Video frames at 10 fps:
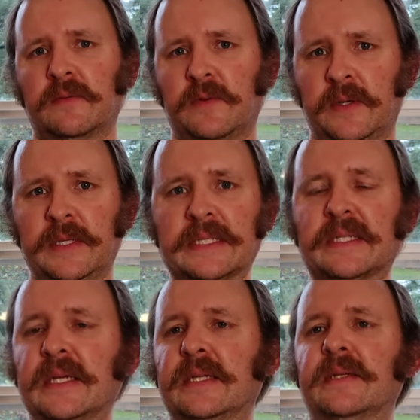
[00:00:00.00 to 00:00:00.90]
a very
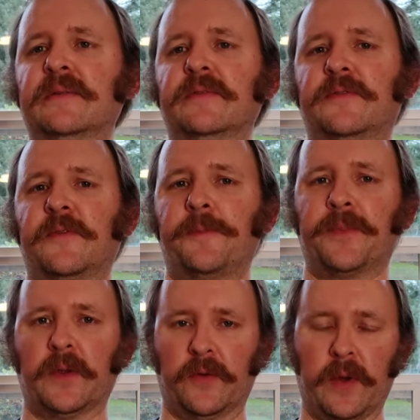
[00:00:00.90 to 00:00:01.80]
distinctive
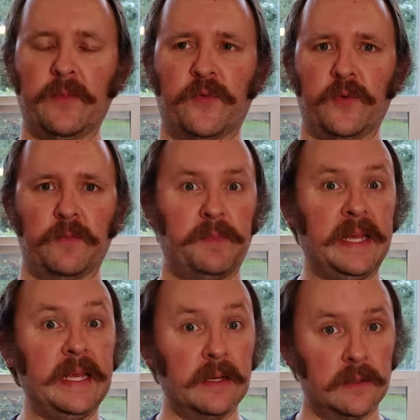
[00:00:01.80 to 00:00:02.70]
grapefruit
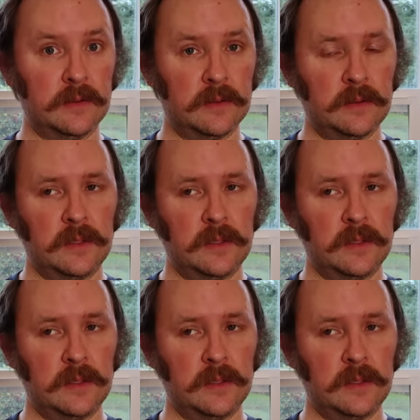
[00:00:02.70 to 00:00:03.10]
peel,